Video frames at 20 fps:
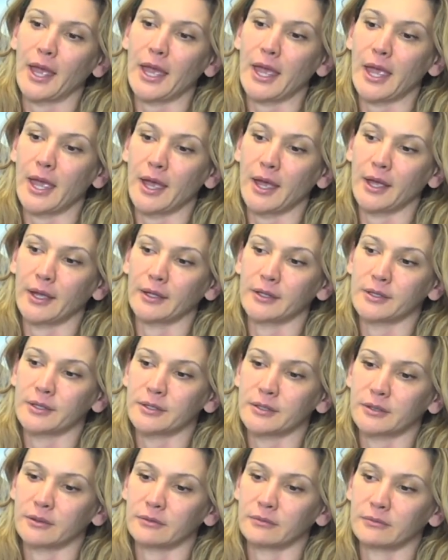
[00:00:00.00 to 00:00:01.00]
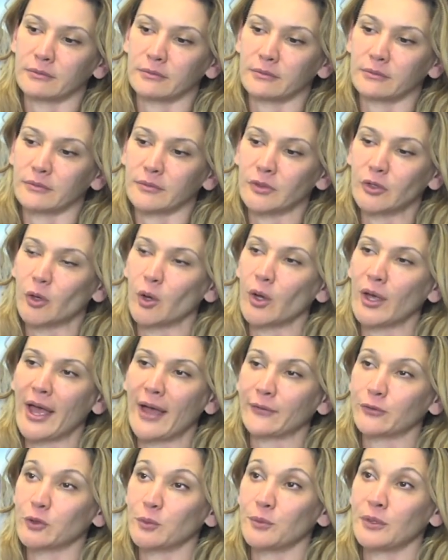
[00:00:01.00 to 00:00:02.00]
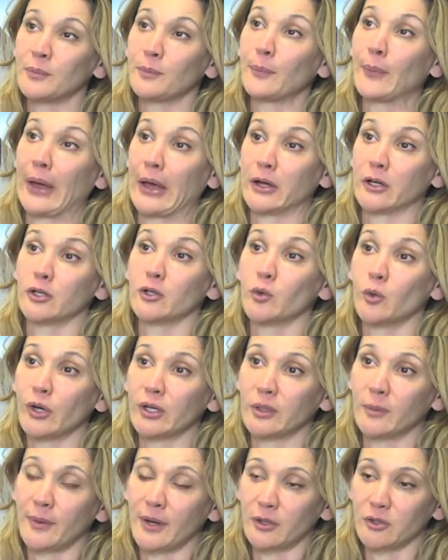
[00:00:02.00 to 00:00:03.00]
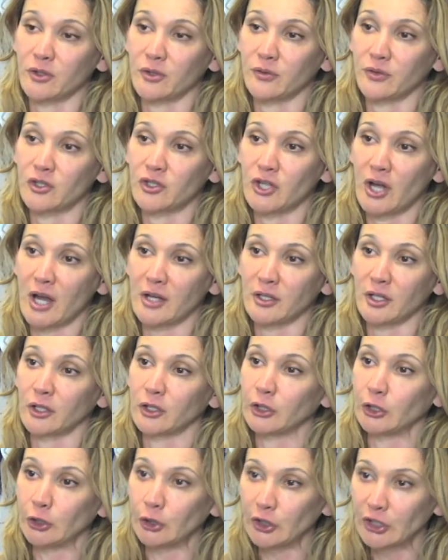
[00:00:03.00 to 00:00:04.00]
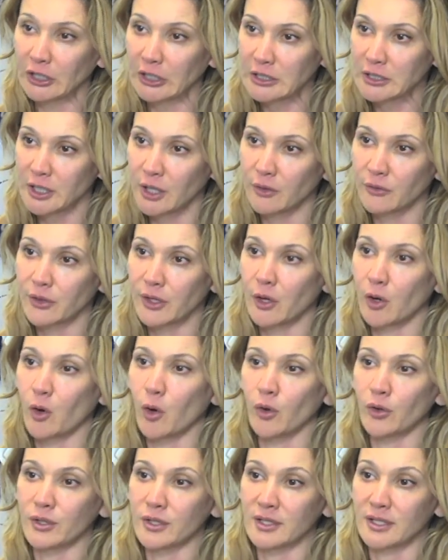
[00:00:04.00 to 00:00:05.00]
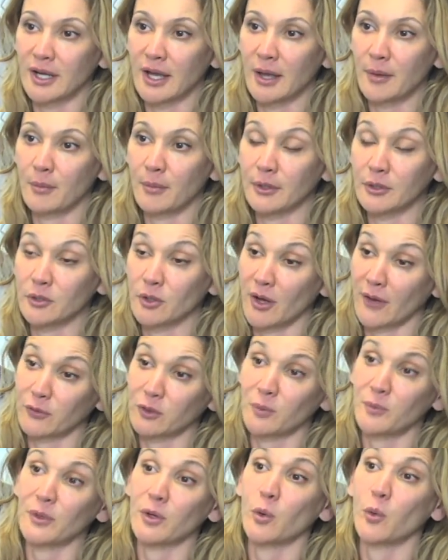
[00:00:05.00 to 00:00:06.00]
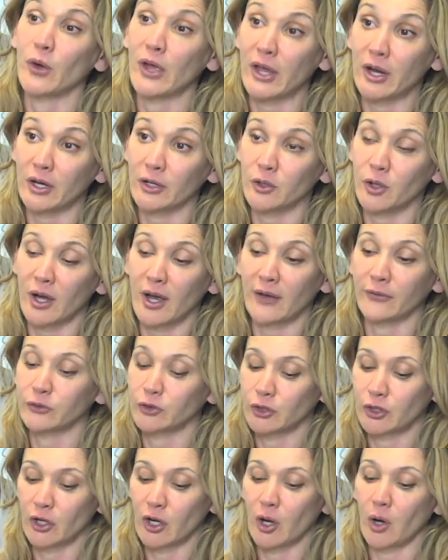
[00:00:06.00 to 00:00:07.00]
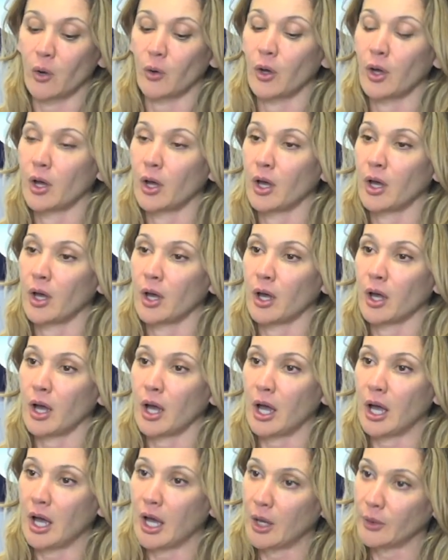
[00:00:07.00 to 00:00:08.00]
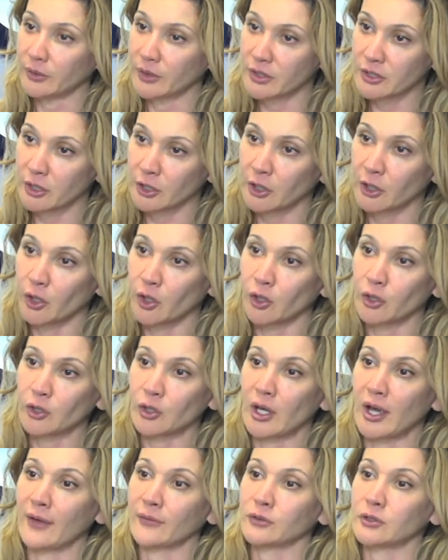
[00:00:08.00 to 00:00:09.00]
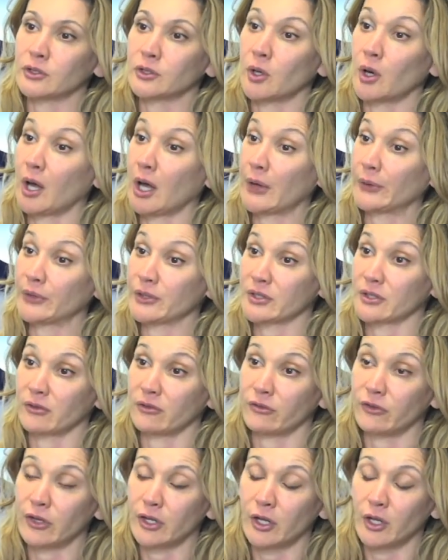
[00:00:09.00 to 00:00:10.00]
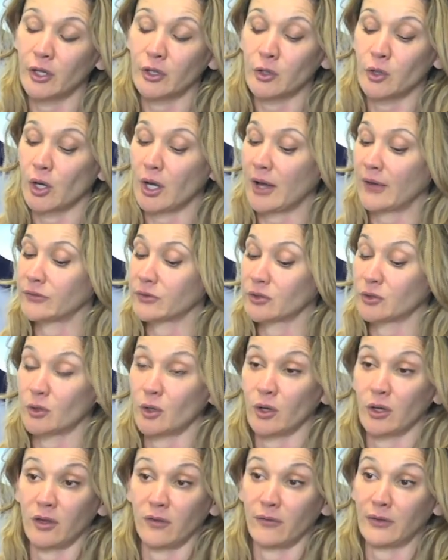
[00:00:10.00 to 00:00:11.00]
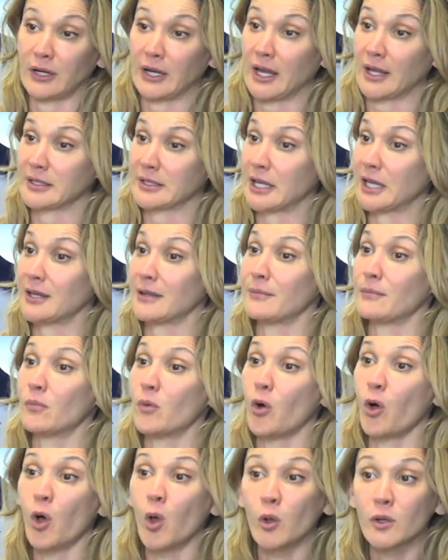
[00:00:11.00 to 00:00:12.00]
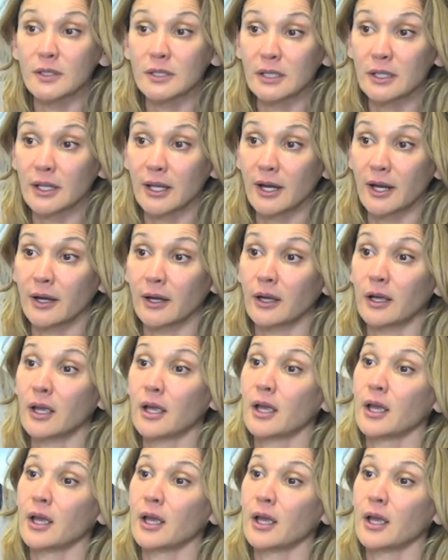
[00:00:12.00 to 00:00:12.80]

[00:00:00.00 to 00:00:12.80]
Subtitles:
And you don't have to be paranoid about your vagina and looking down there all the time, but you have to be aware. You have to know how does it look, you have to know how does it feel, you have to know if it has any moles in there